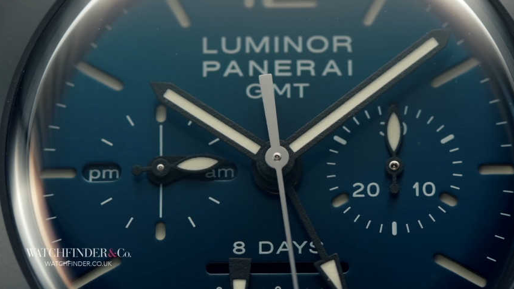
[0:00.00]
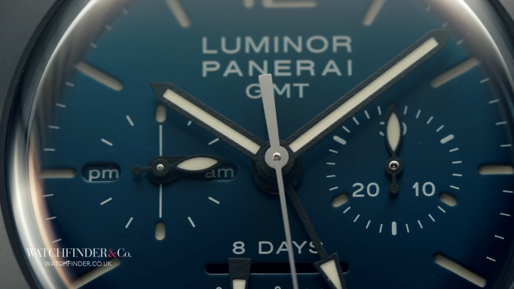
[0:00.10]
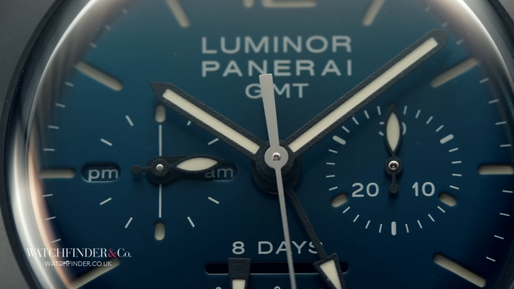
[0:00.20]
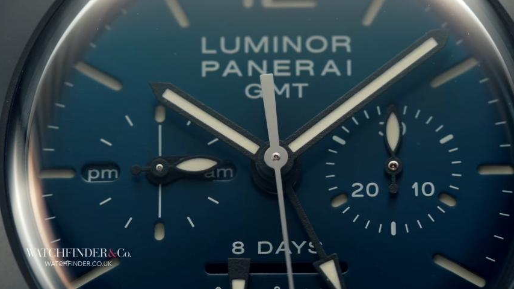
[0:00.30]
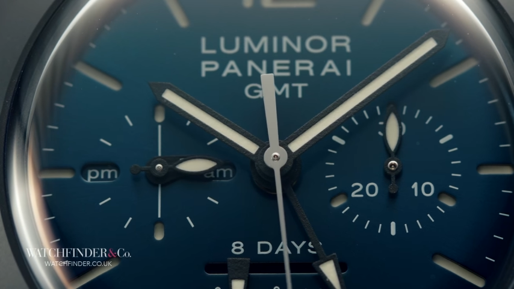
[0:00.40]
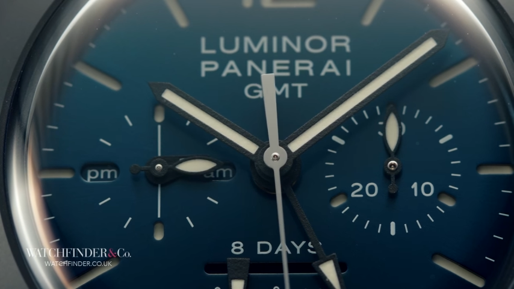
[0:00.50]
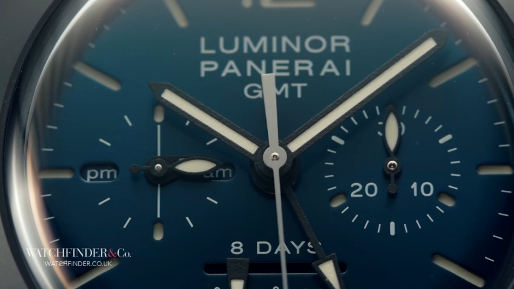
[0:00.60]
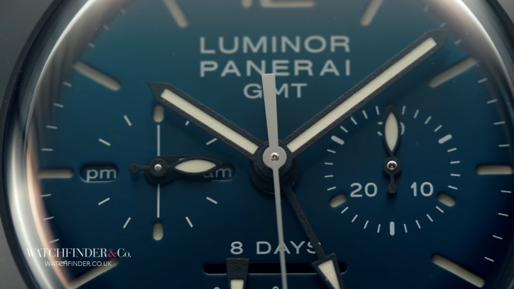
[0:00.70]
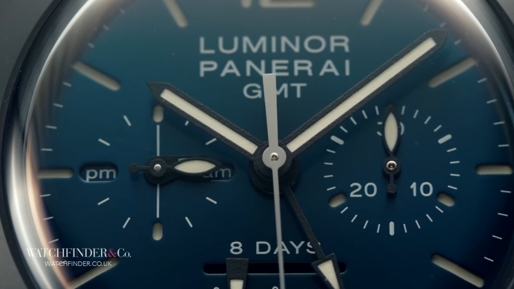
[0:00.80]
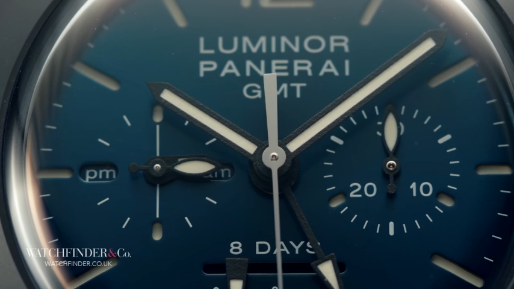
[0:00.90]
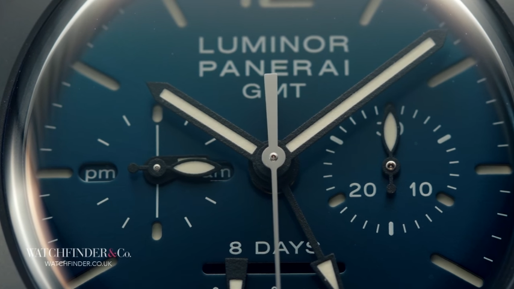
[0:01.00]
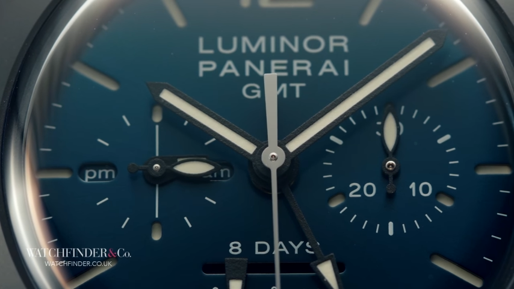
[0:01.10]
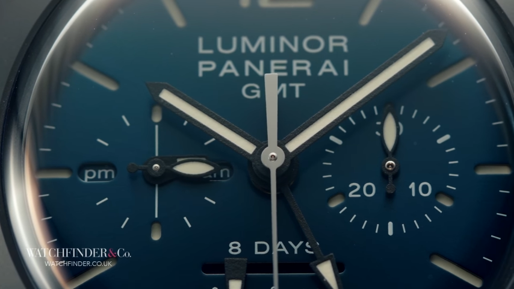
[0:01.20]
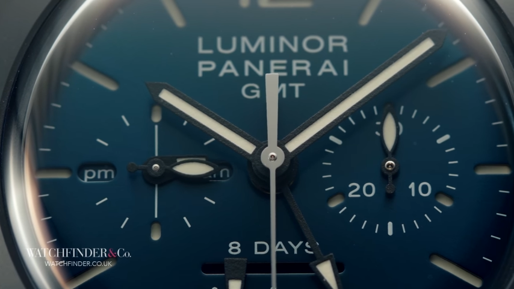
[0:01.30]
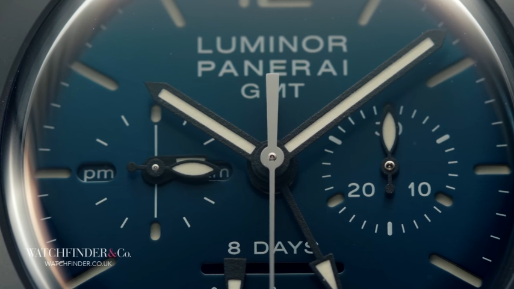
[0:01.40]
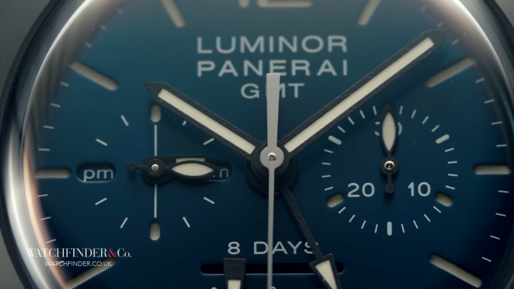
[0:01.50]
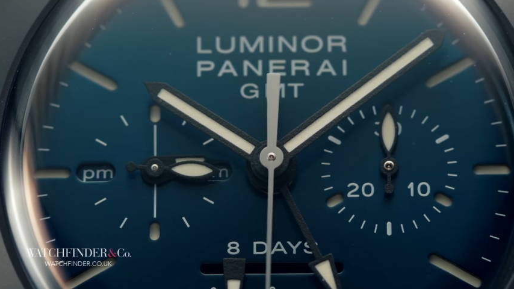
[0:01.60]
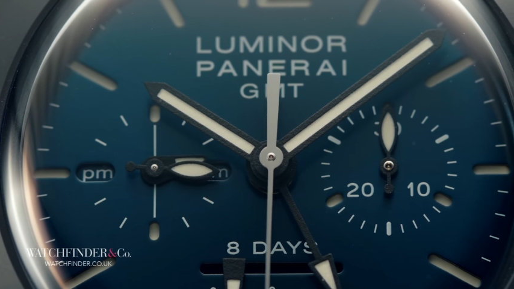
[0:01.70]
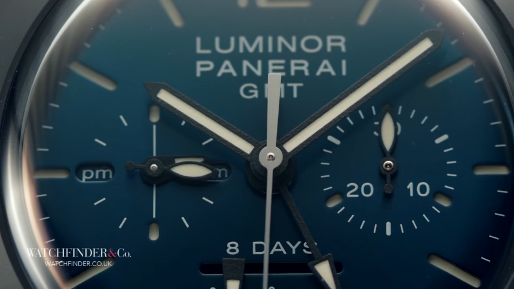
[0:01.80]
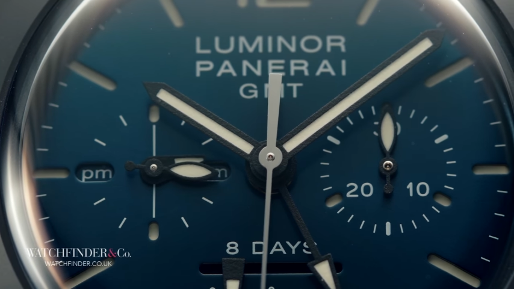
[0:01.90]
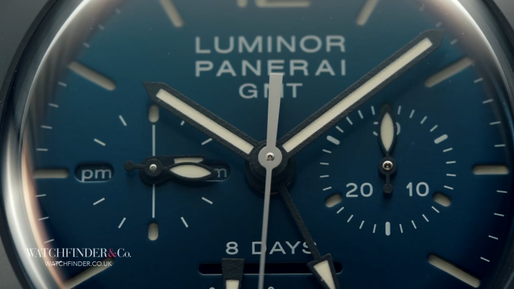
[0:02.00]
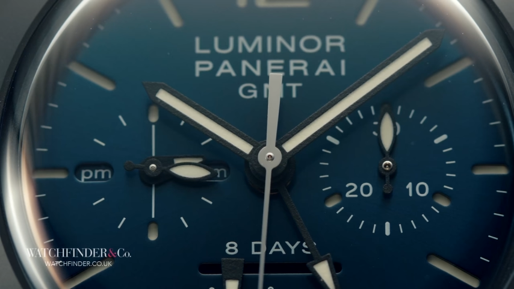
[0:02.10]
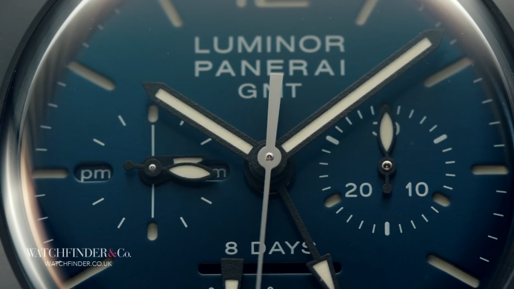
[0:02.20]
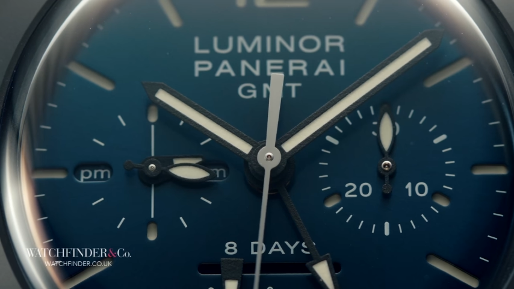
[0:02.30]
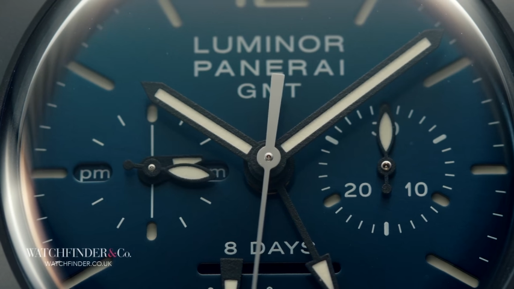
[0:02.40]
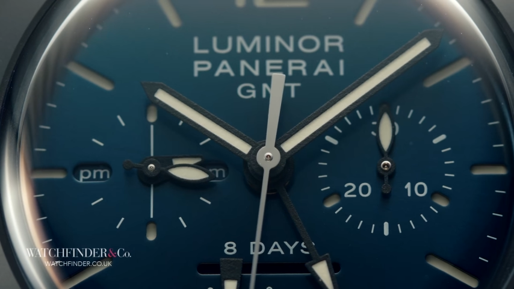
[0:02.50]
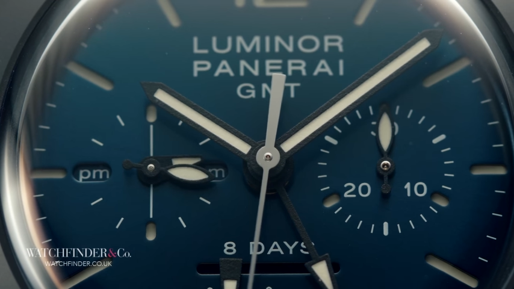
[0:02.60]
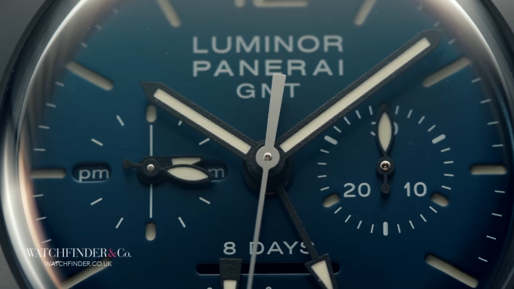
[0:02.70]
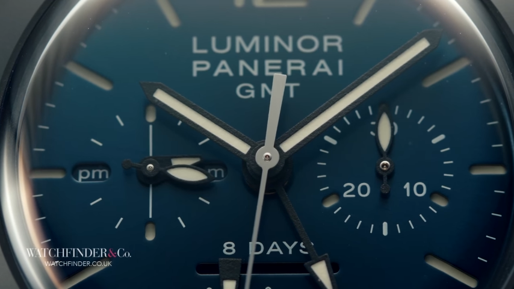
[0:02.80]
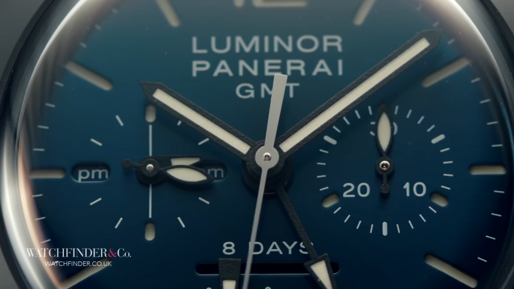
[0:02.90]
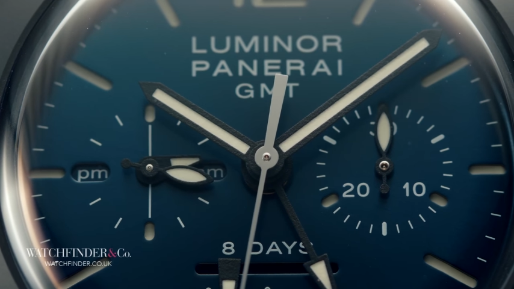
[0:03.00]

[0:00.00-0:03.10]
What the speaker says: (no speaker visible)